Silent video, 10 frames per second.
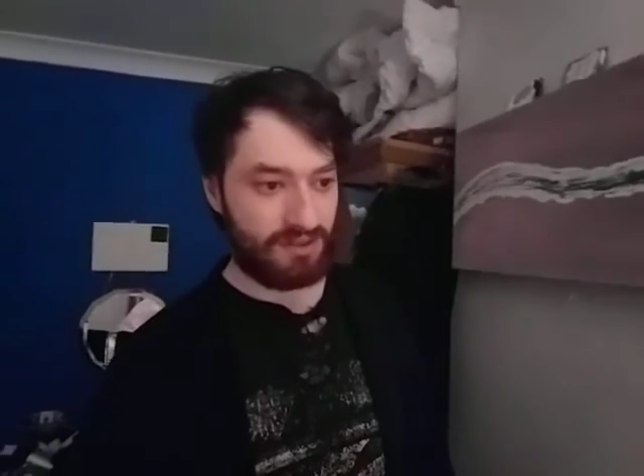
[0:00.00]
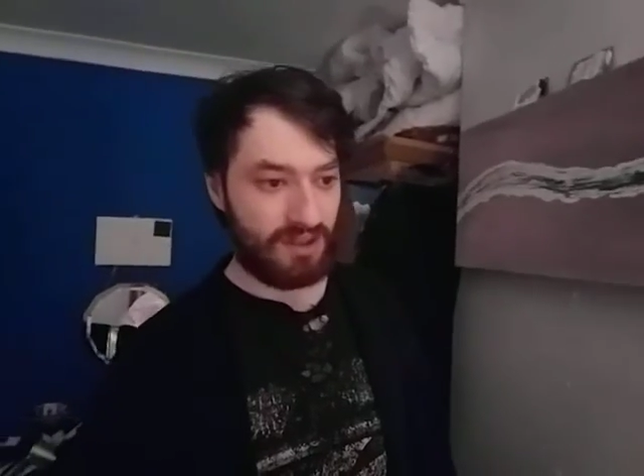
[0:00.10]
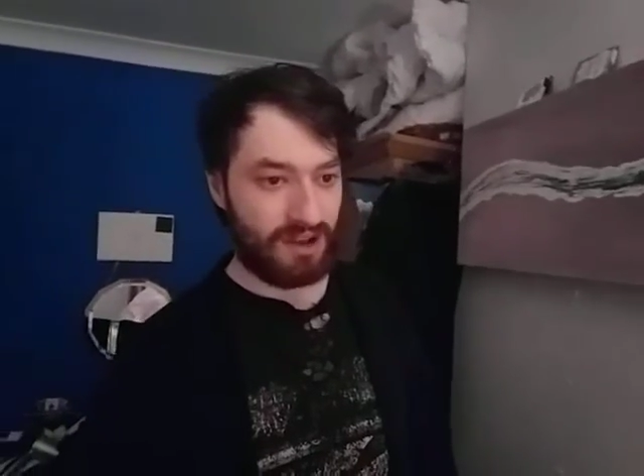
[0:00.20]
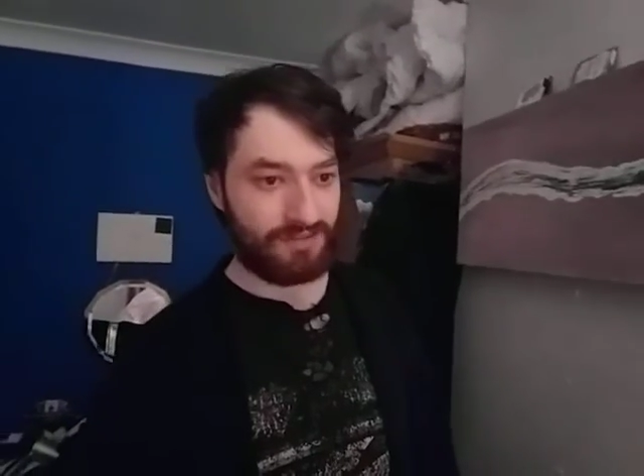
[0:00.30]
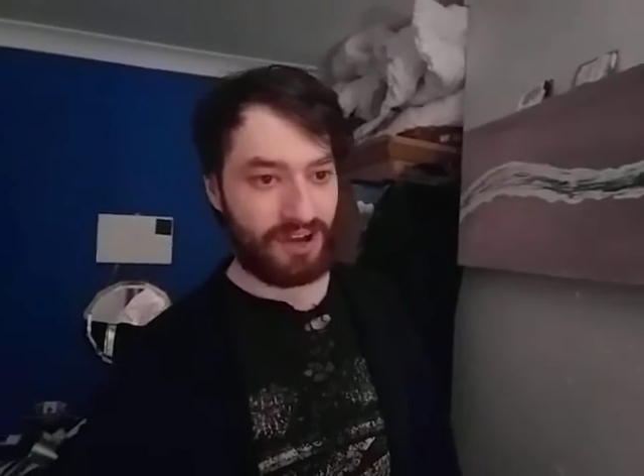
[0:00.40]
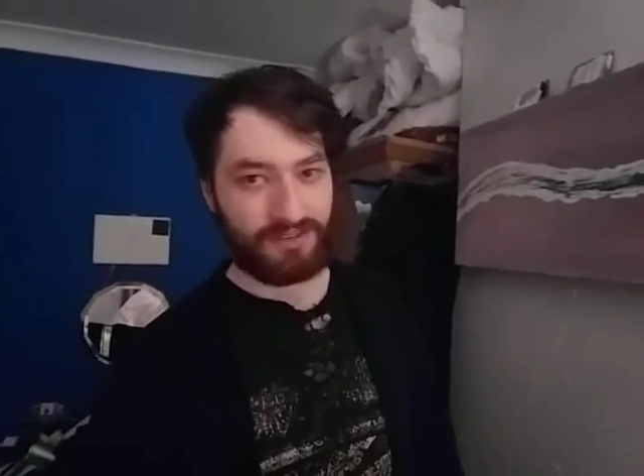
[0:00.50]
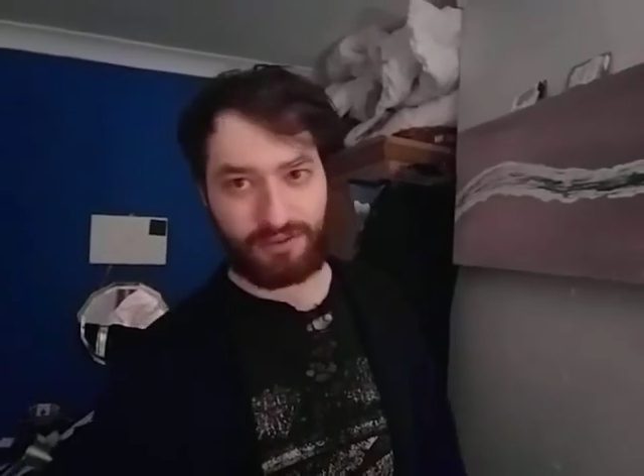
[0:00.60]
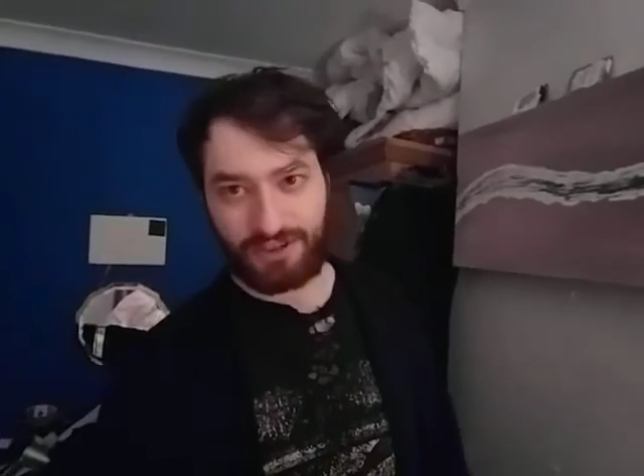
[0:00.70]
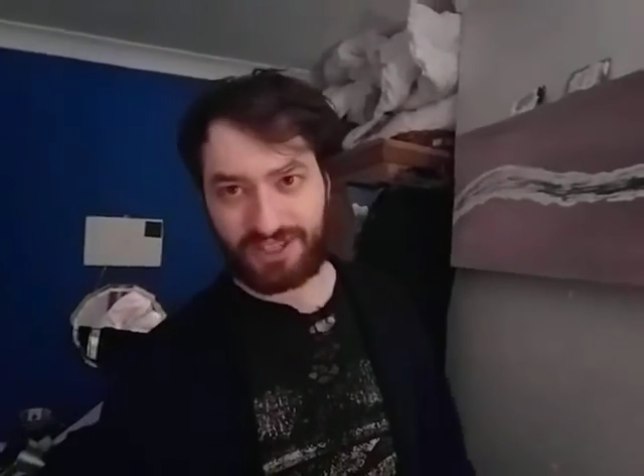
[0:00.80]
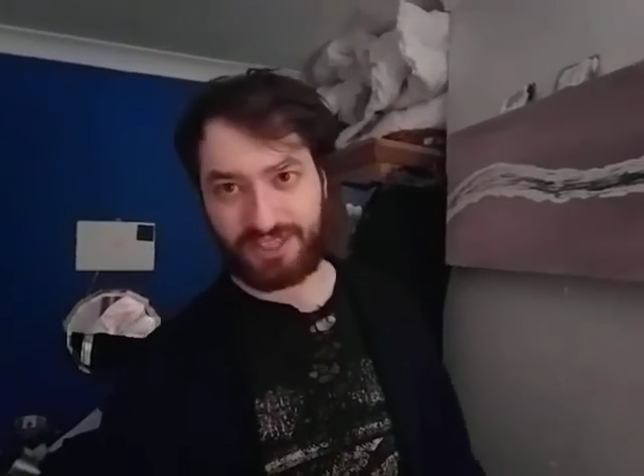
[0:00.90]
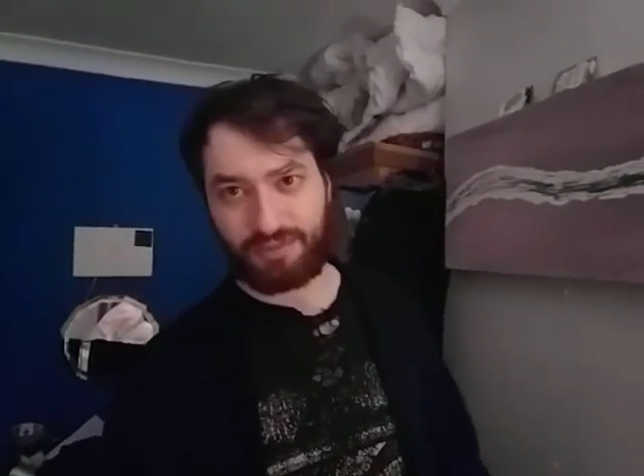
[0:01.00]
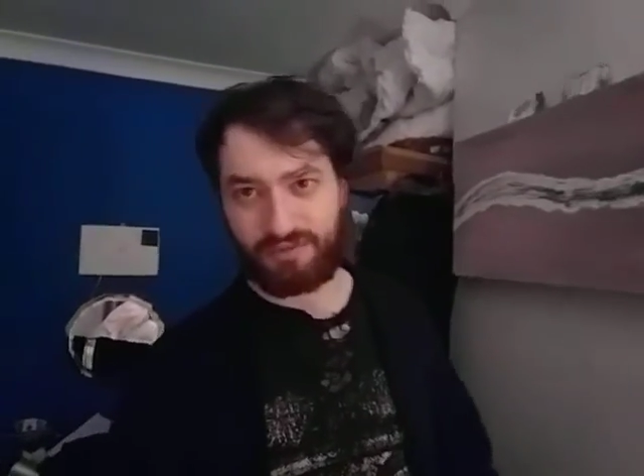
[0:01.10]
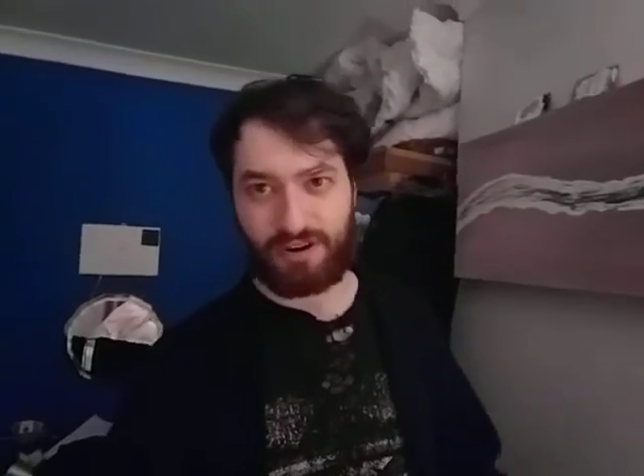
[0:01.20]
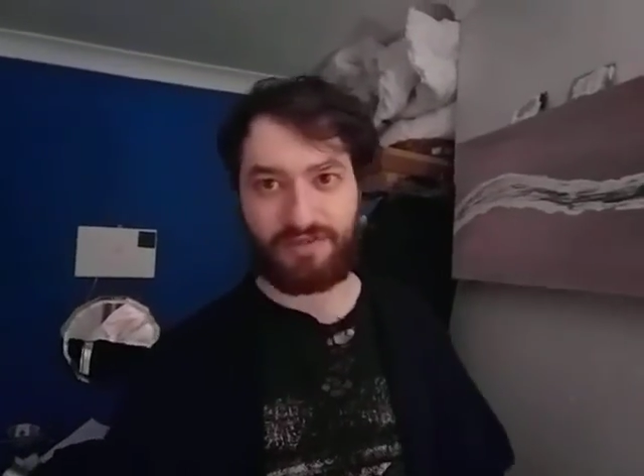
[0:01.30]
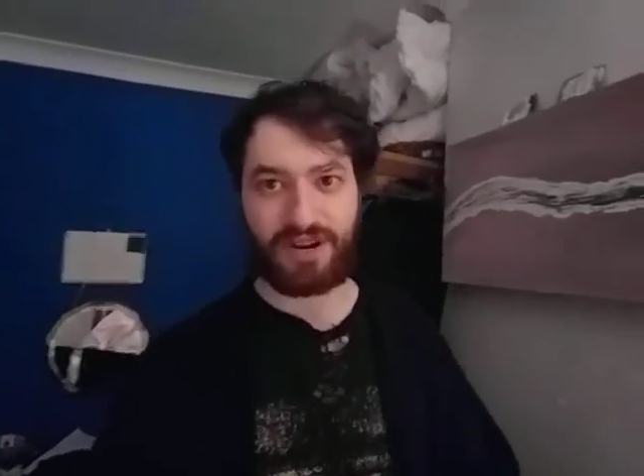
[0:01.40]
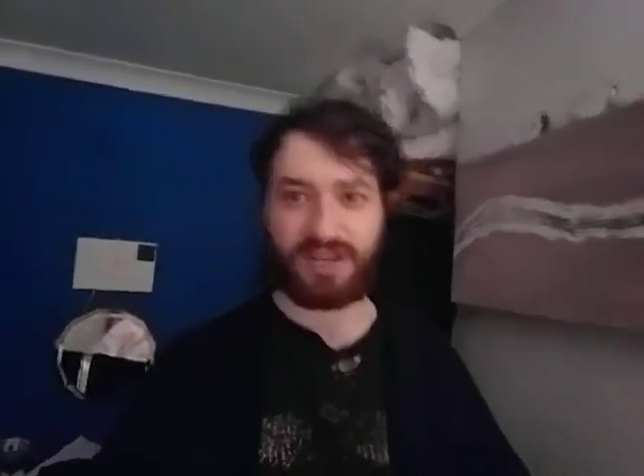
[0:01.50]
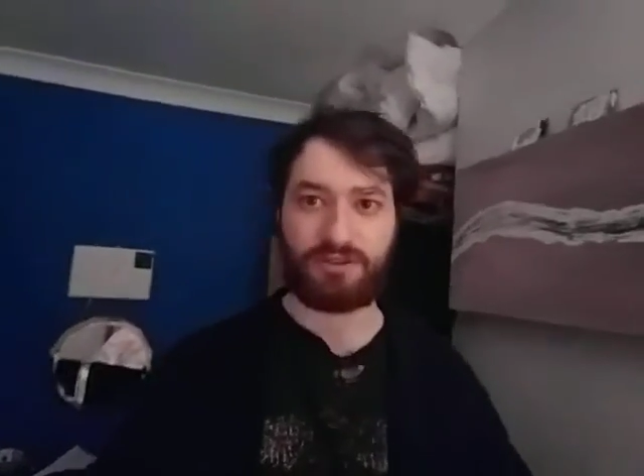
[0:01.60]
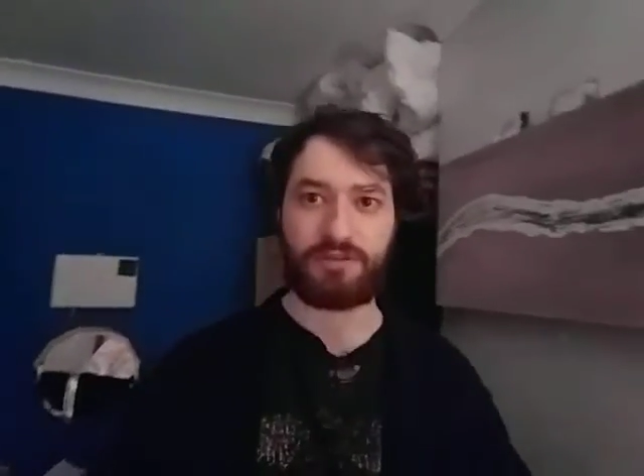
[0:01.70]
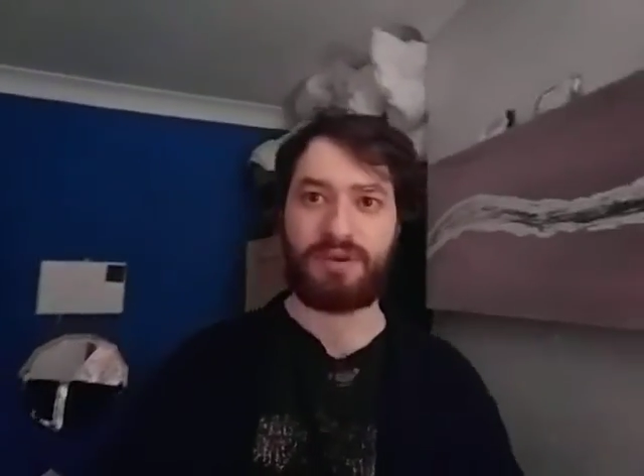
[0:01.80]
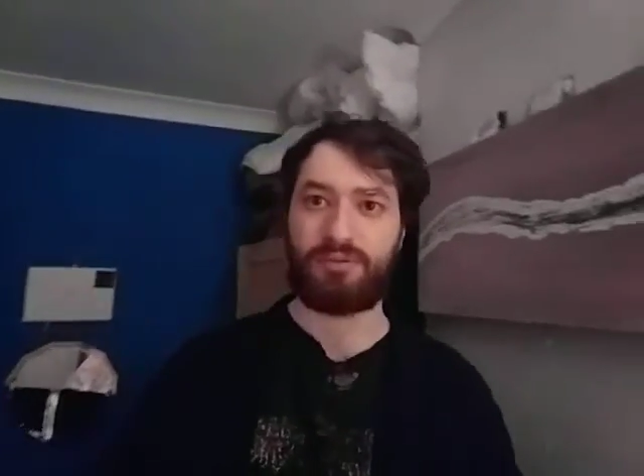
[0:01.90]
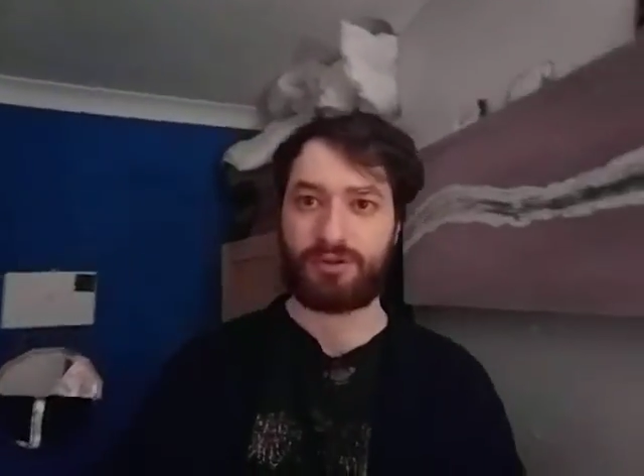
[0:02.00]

after watching some pro videos of people